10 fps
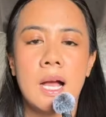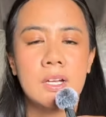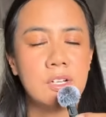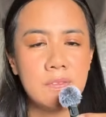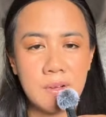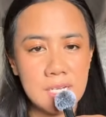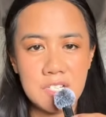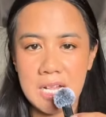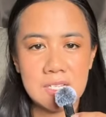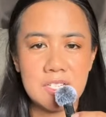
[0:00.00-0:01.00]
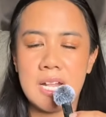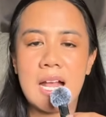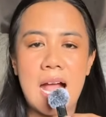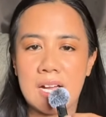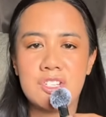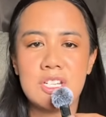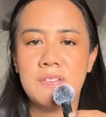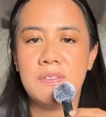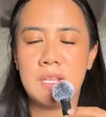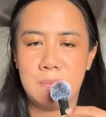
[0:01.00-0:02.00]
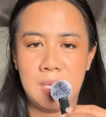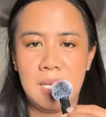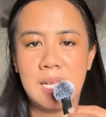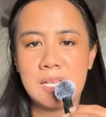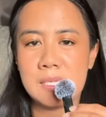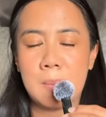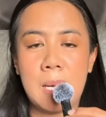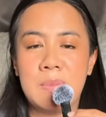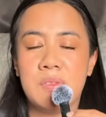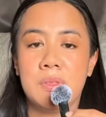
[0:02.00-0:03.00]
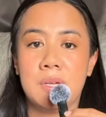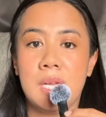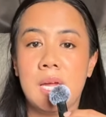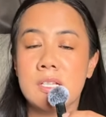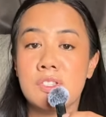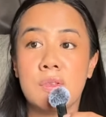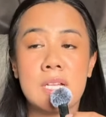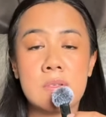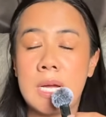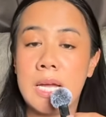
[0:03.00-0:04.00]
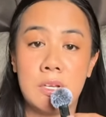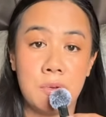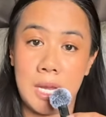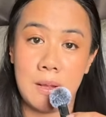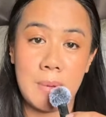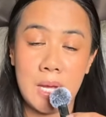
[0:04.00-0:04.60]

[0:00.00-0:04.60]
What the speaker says: I couldn't find a challenge that actually fit me as a mom of three, and so that's why I created my